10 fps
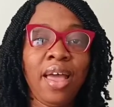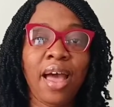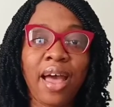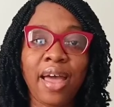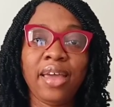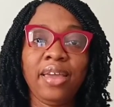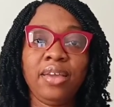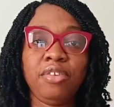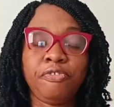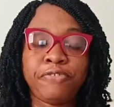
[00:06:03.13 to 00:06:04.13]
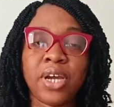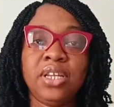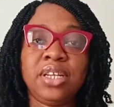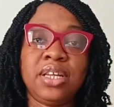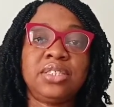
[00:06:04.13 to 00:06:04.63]
I
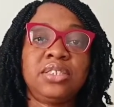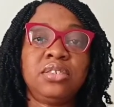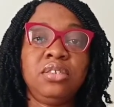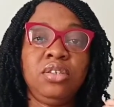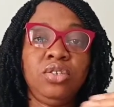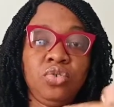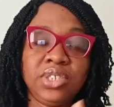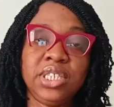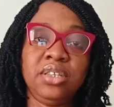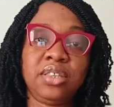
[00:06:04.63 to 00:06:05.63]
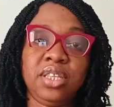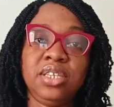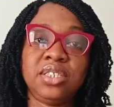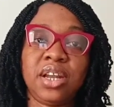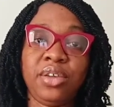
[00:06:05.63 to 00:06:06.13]
find that using the
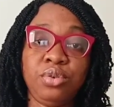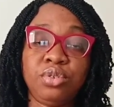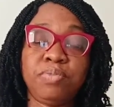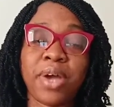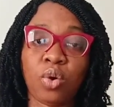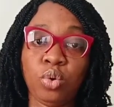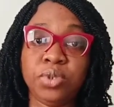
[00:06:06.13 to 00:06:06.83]
things that I use back home,